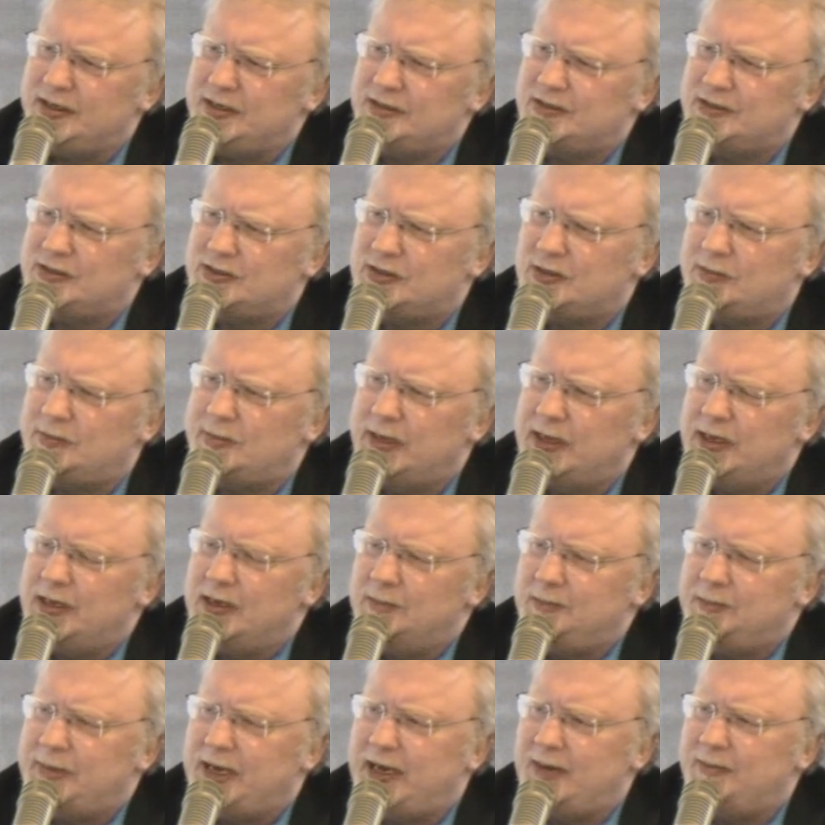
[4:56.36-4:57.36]
so
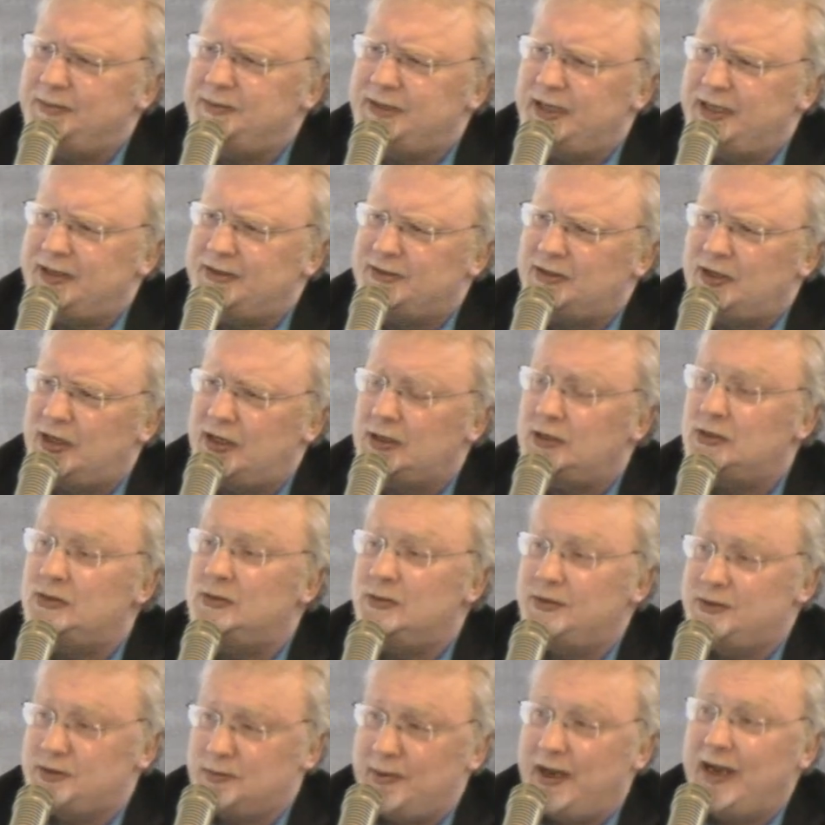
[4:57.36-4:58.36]
Bob Dindalk, who
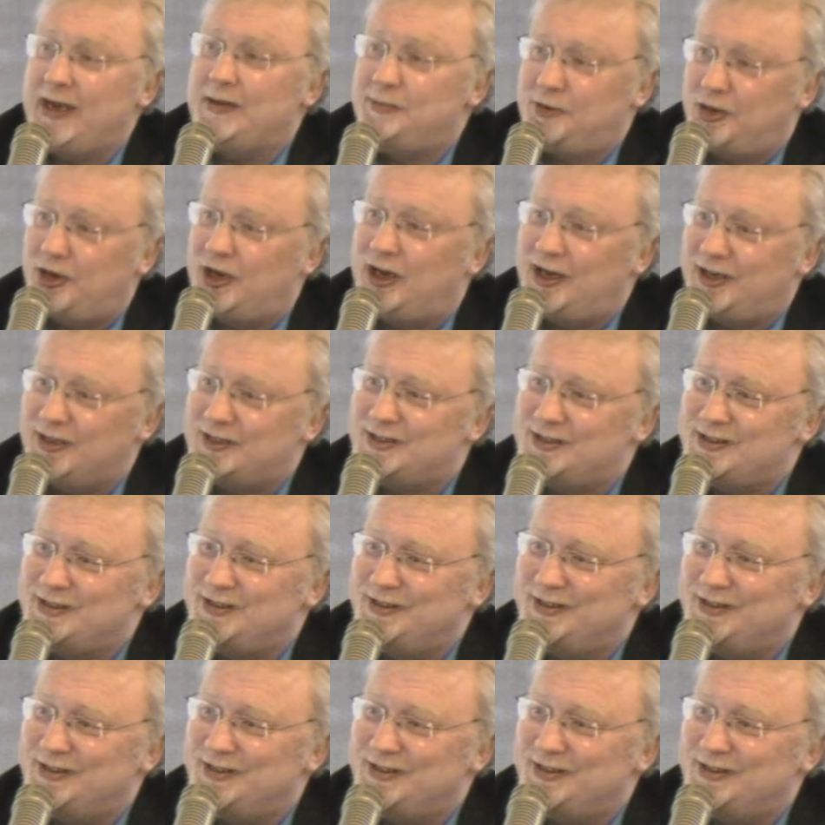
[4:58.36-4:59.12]
was my boss